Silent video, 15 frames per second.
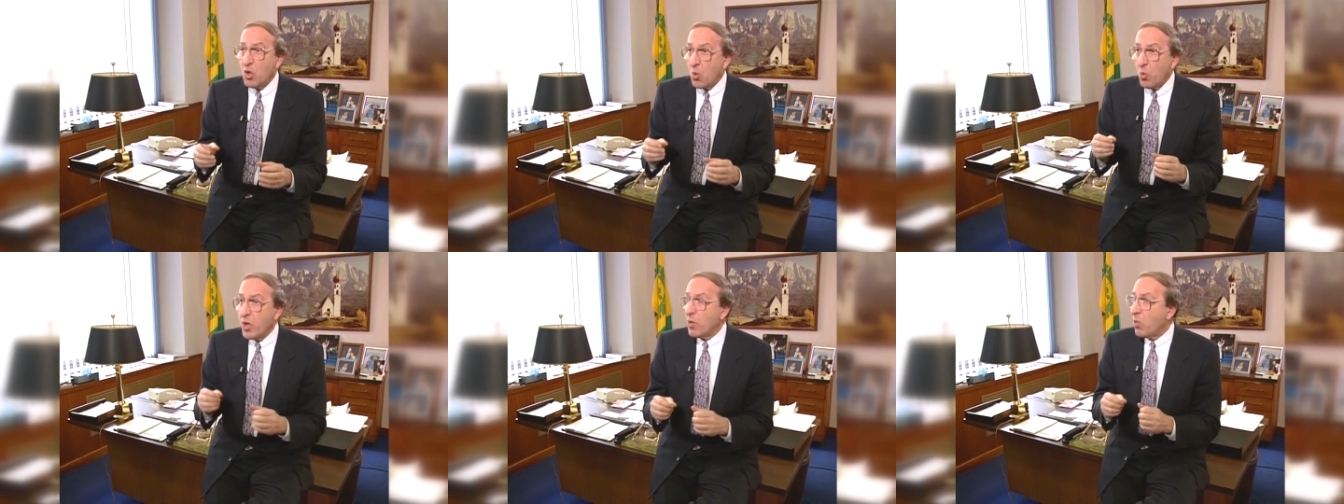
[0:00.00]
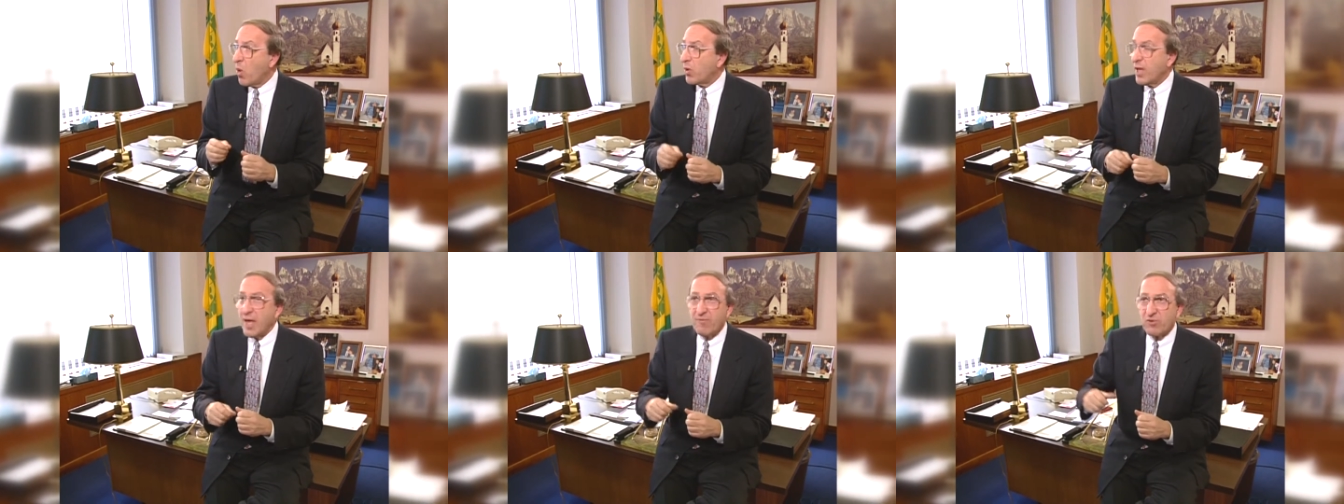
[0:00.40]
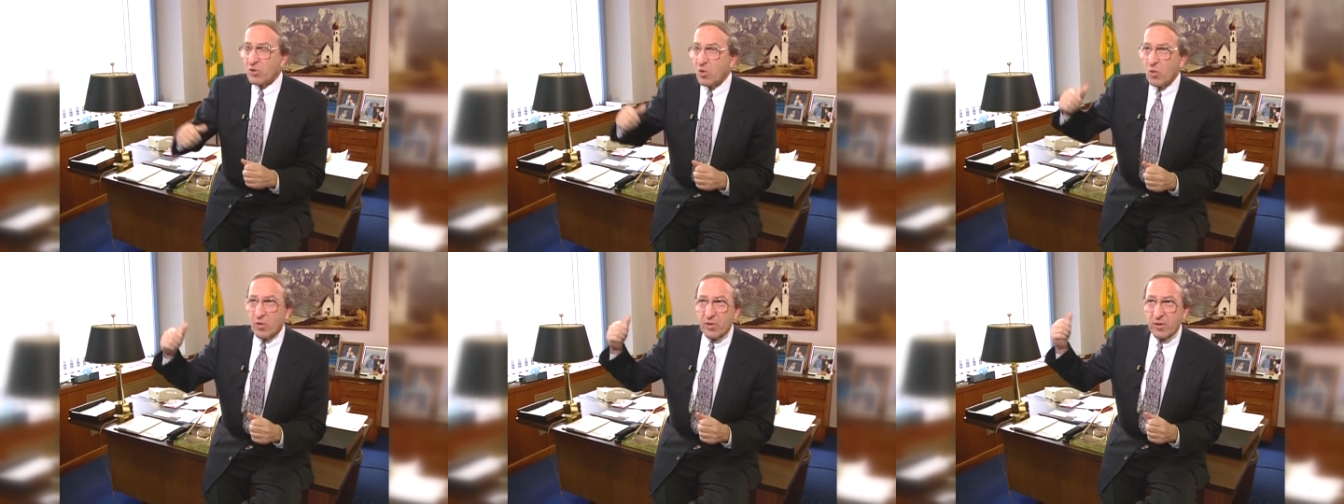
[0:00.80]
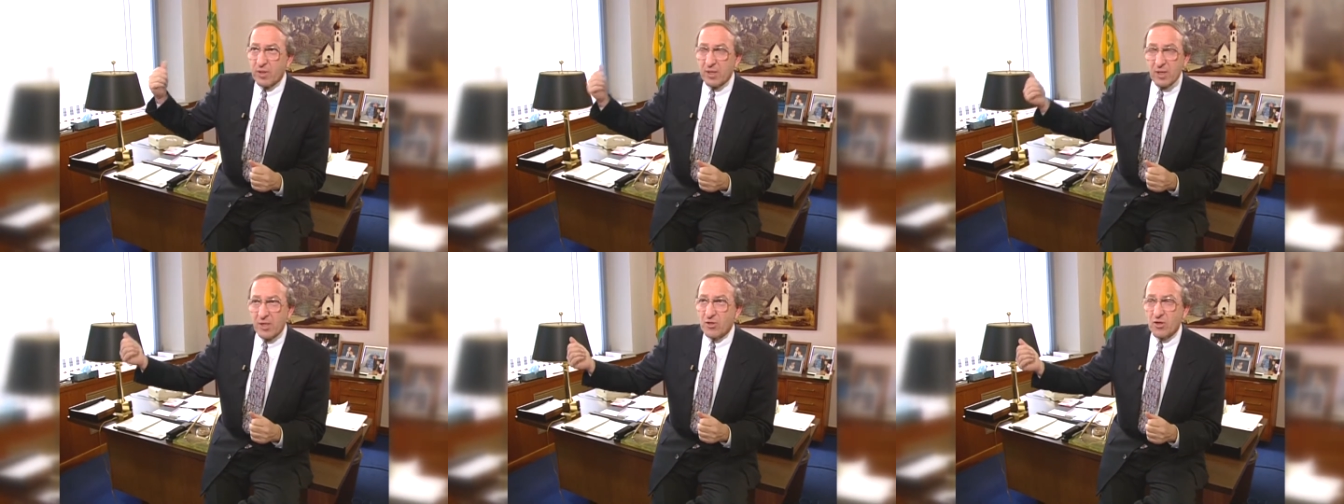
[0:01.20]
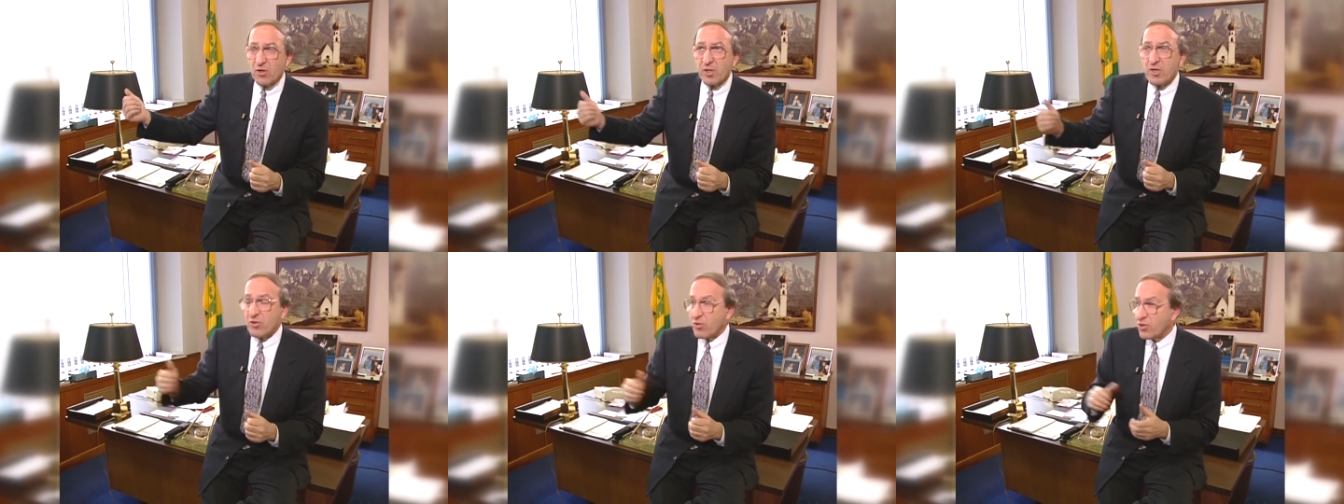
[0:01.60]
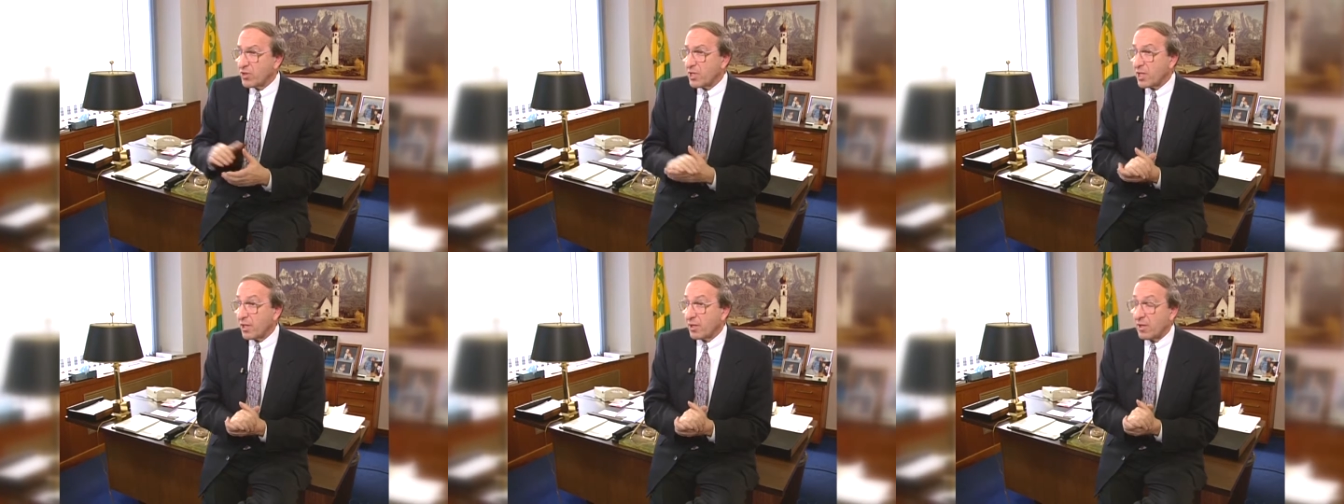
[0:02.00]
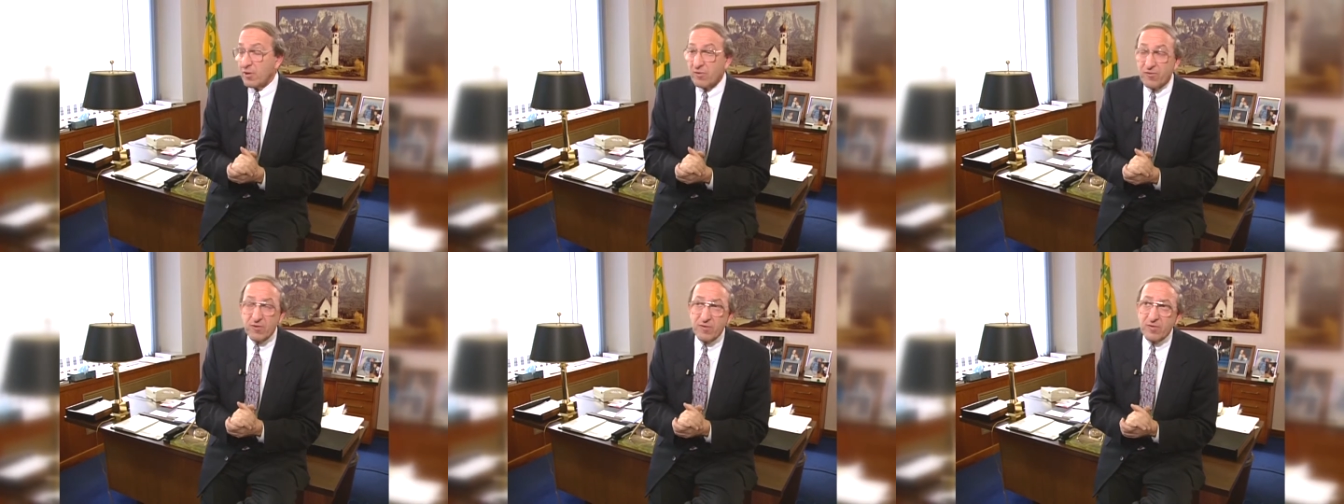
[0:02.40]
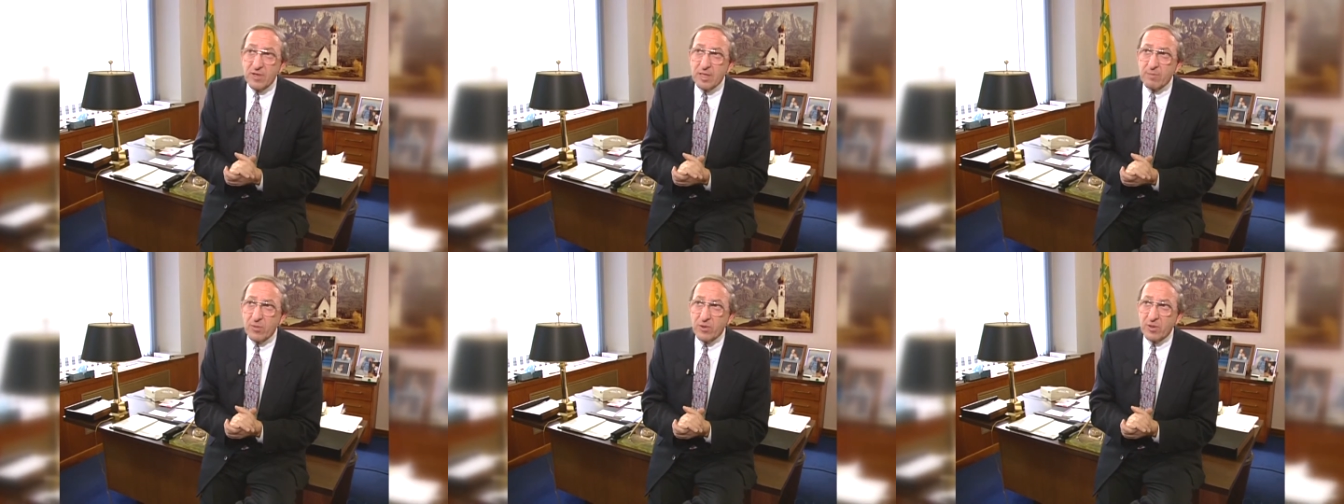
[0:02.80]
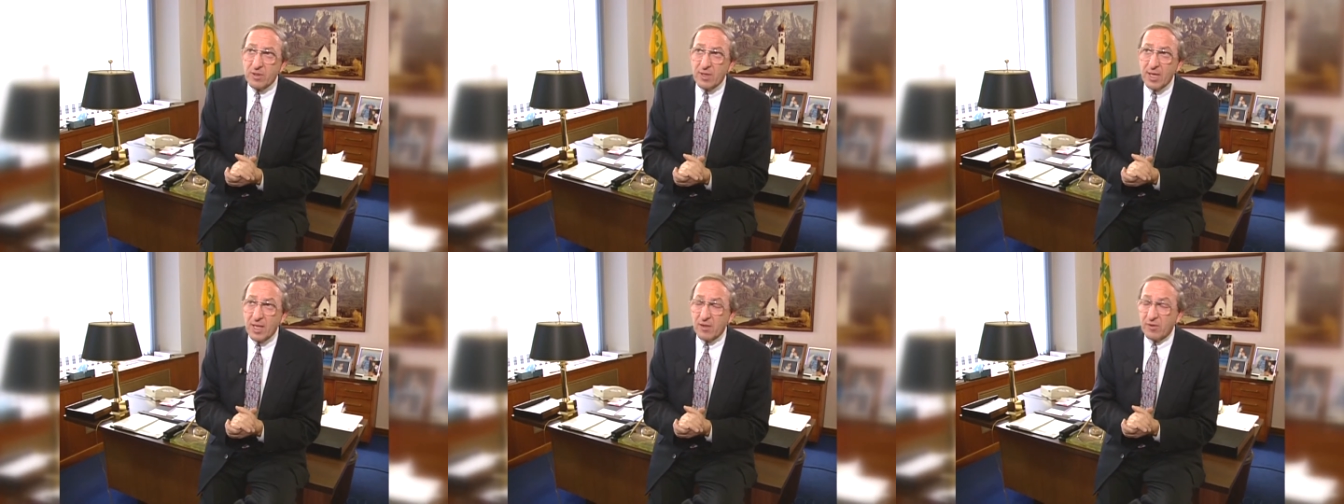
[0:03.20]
we won't have to go to the legislature seeking another $15 million